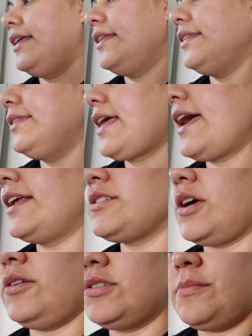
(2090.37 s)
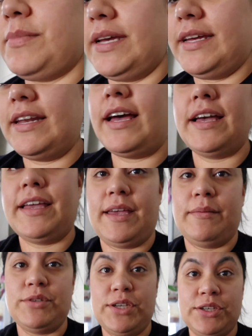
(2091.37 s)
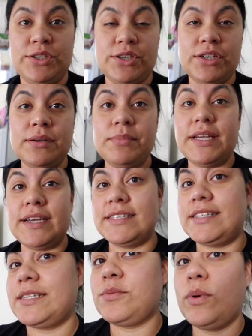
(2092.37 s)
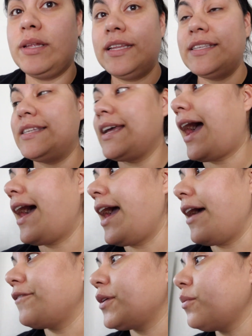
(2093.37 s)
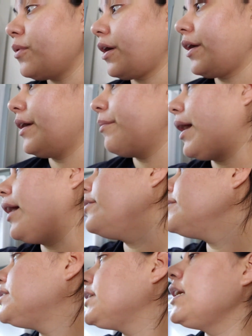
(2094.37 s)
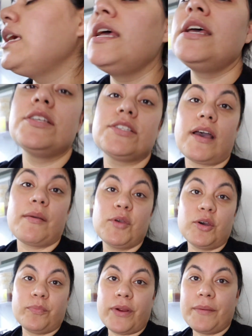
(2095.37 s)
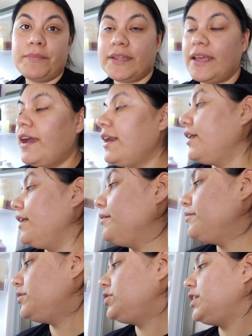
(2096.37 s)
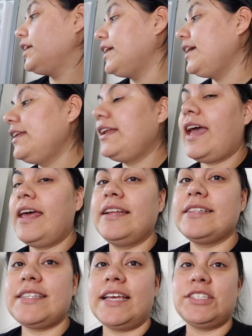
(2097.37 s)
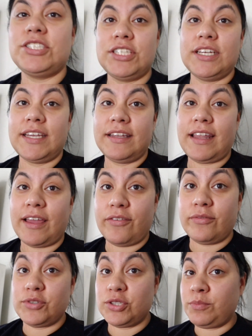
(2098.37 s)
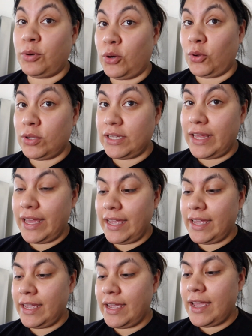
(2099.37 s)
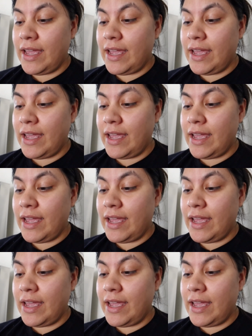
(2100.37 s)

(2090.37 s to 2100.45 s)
that has also been a game changer because that's one less thing I have to worry about. So I meal prepped chicken, and it's like chicken like from Chipotle.